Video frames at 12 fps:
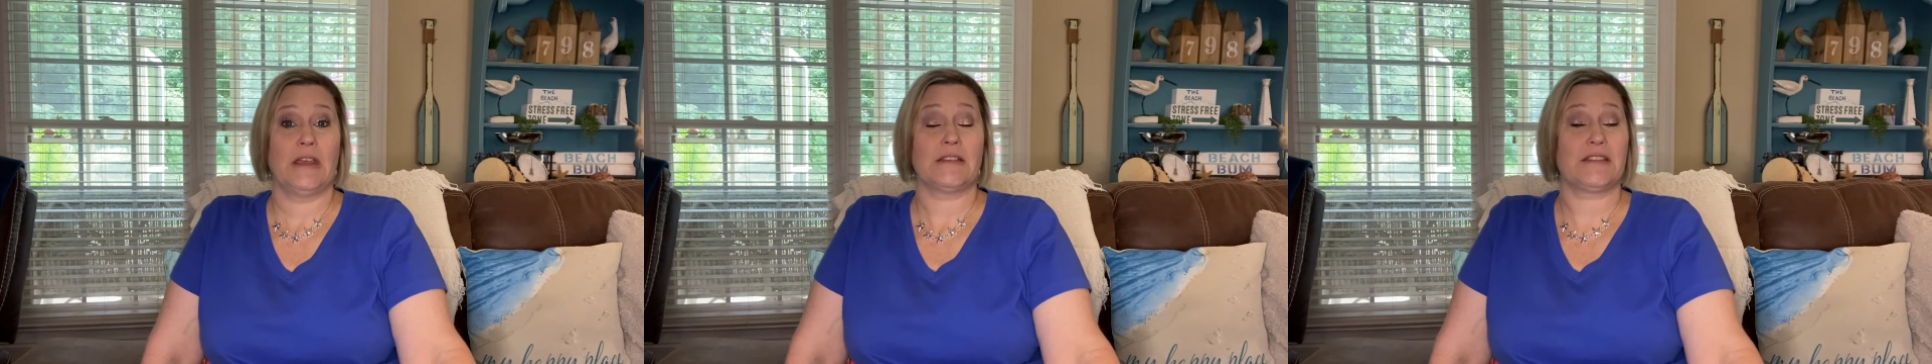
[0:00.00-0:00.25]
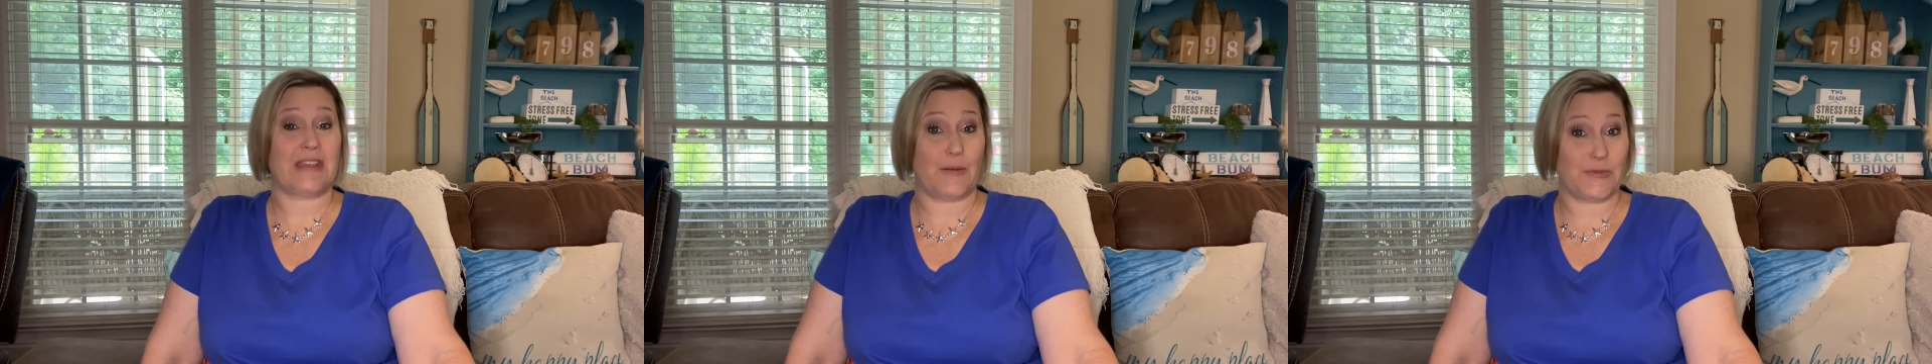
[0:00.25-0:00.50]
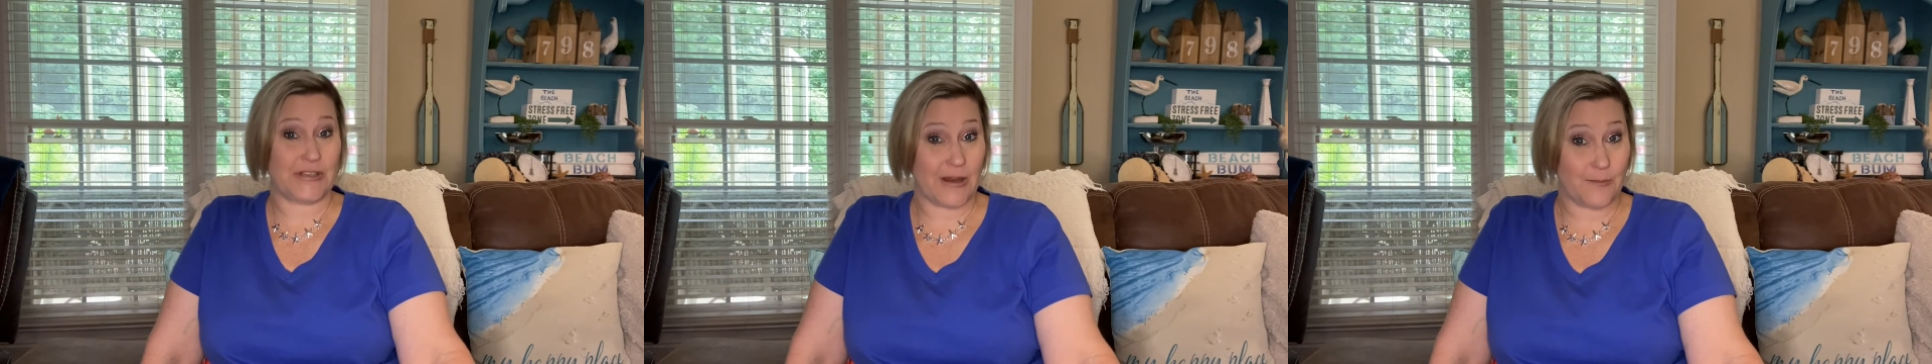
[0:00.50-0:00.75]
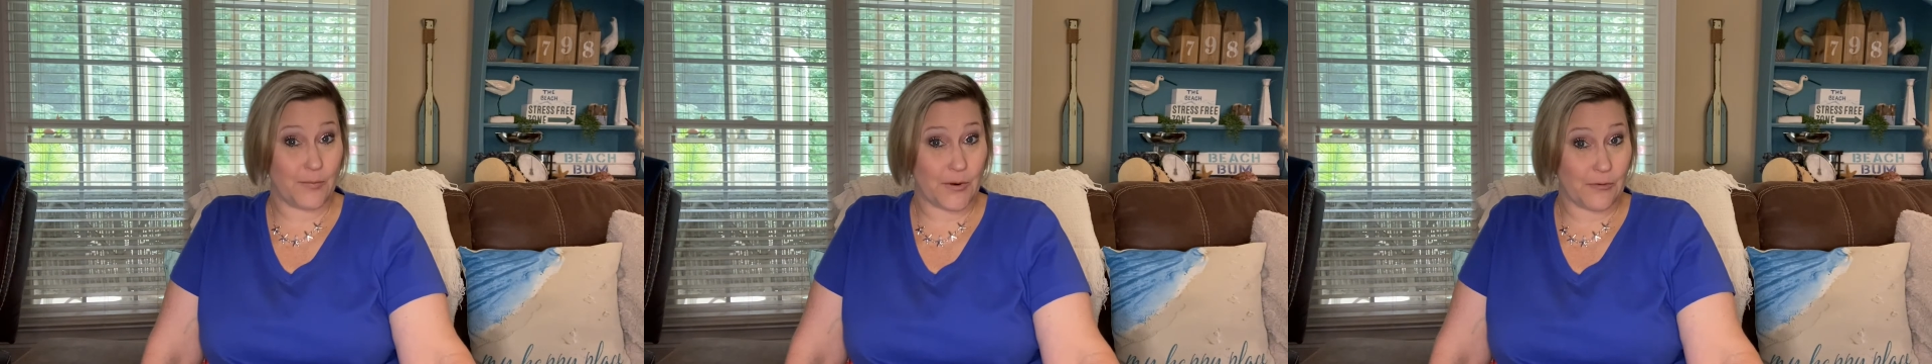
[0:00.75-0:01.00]

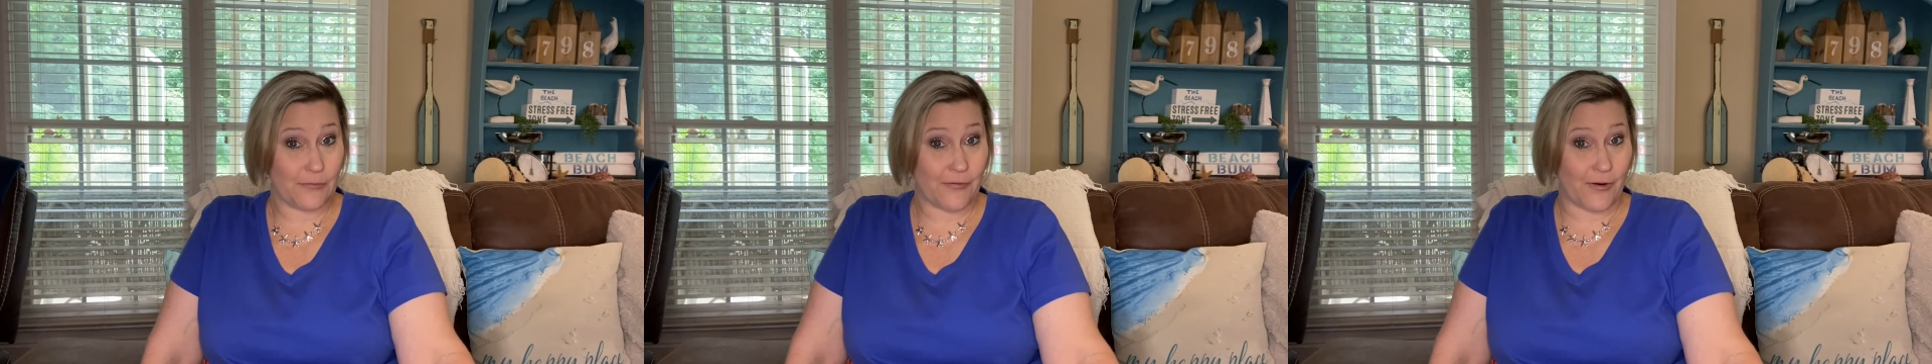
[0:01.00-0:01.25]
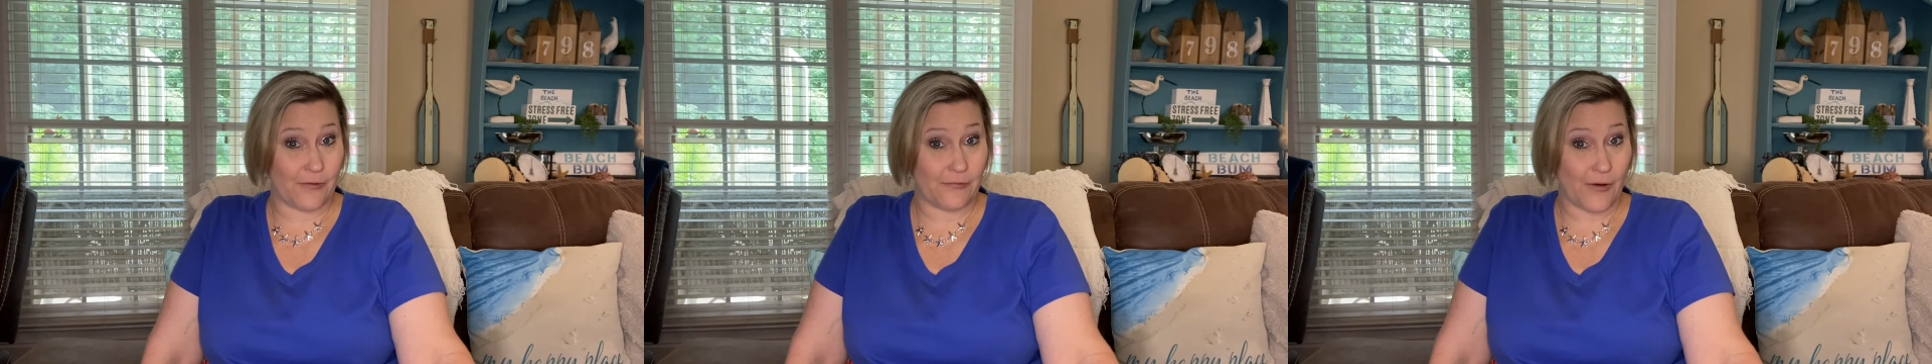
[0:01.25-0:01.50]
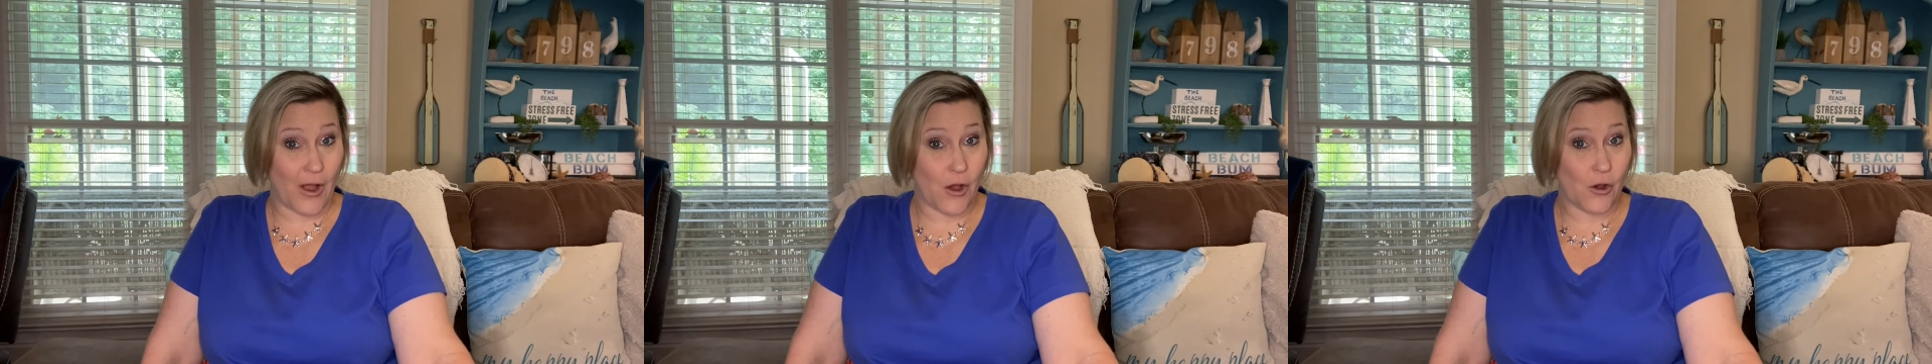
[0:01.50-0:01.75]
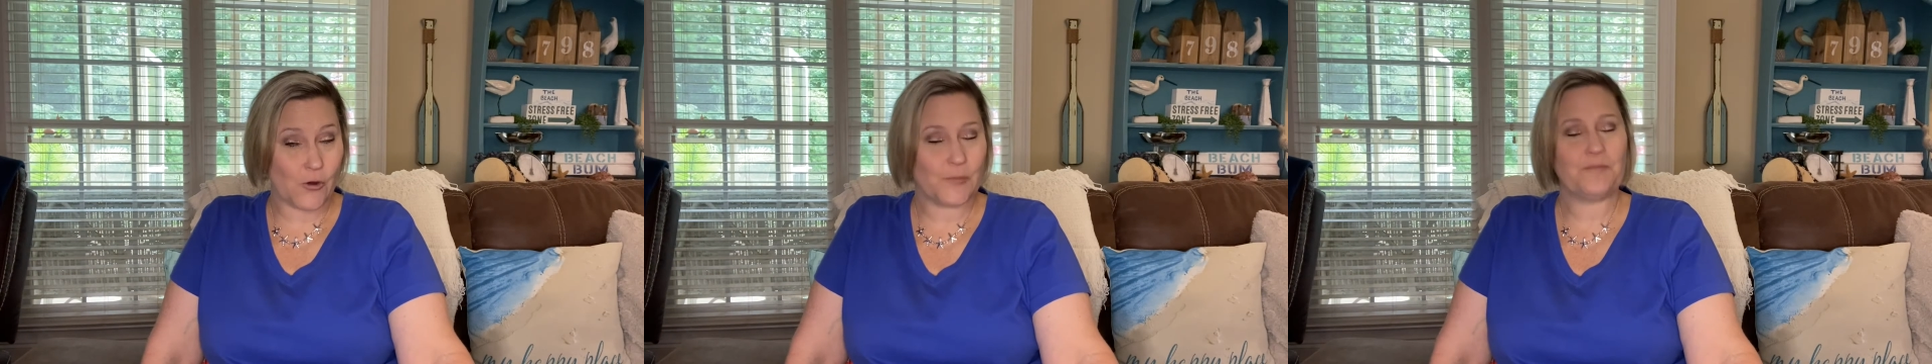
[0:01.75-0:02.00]
September for
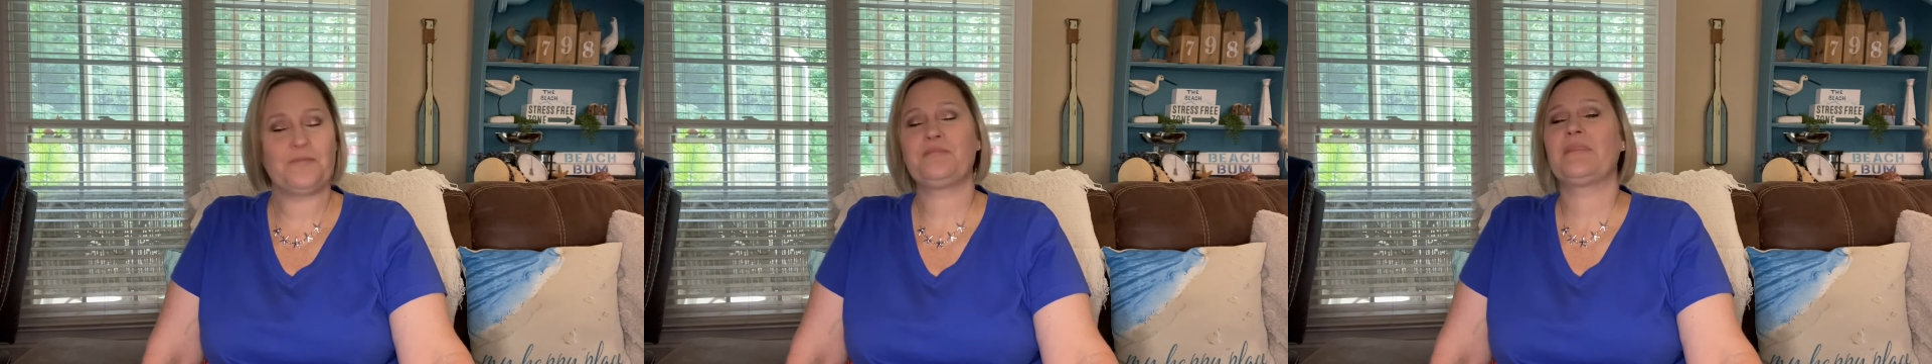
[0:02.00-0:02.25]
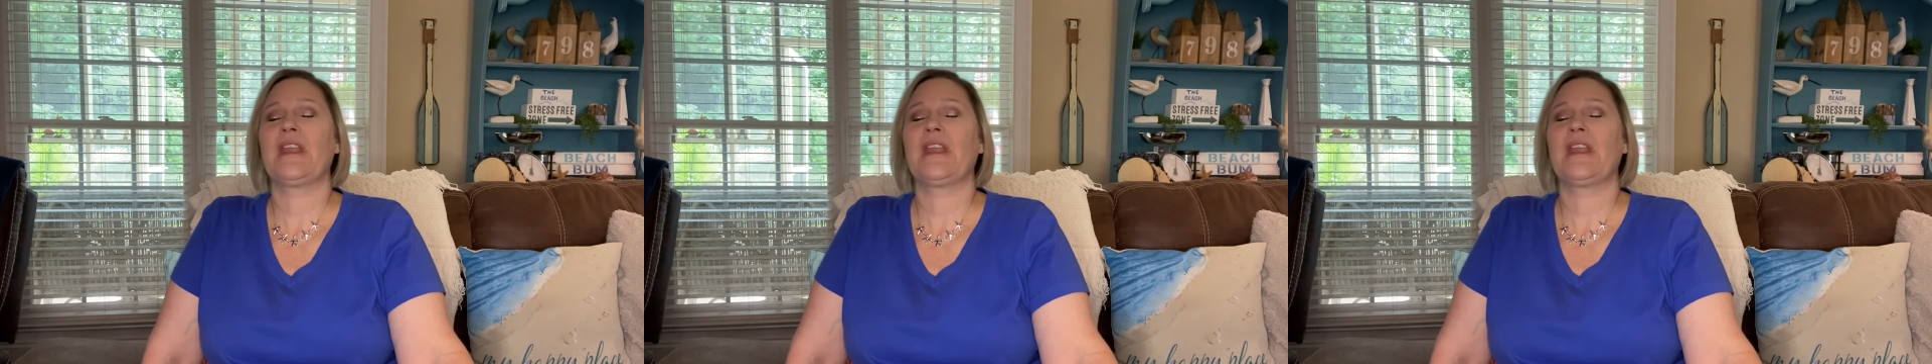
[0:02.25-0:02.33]
fall.